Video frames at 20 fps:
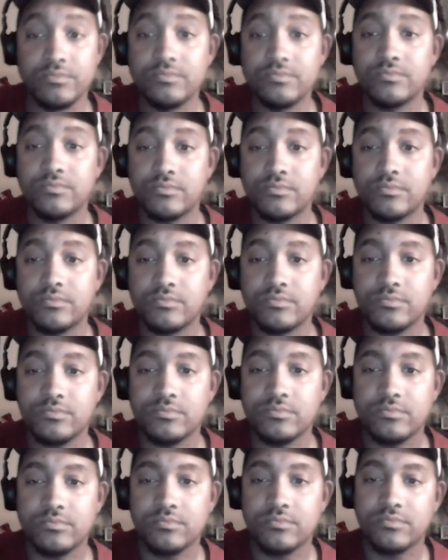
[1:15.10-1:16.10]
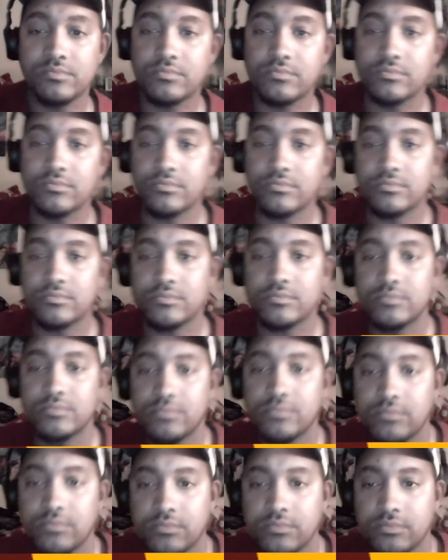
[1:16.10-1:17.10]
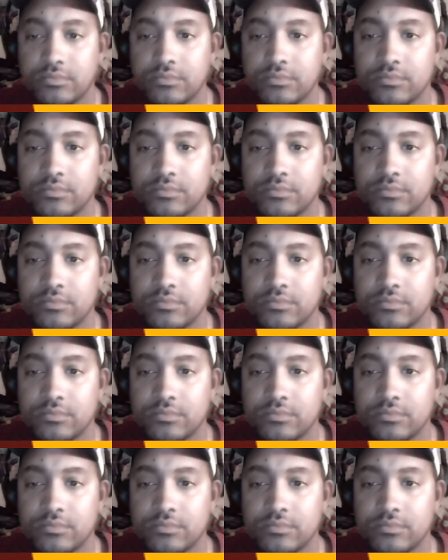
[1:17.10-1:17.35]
(silent)